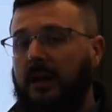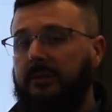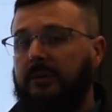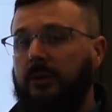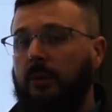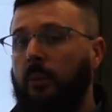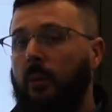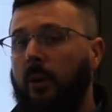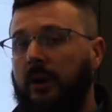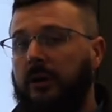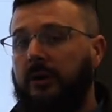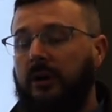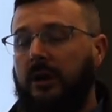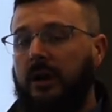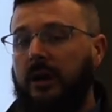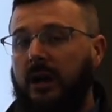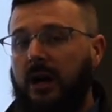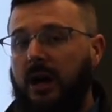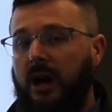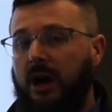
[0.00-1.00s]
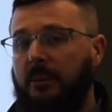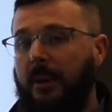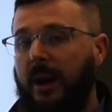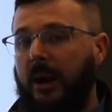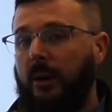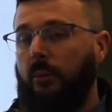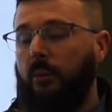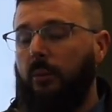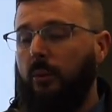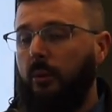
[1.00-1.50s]
if you're wondering
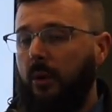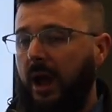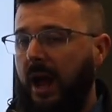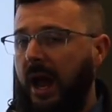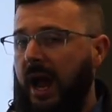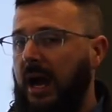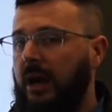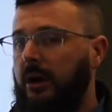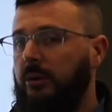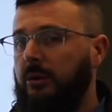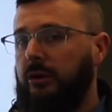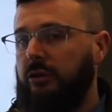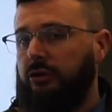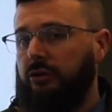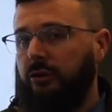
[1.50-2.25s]
about how to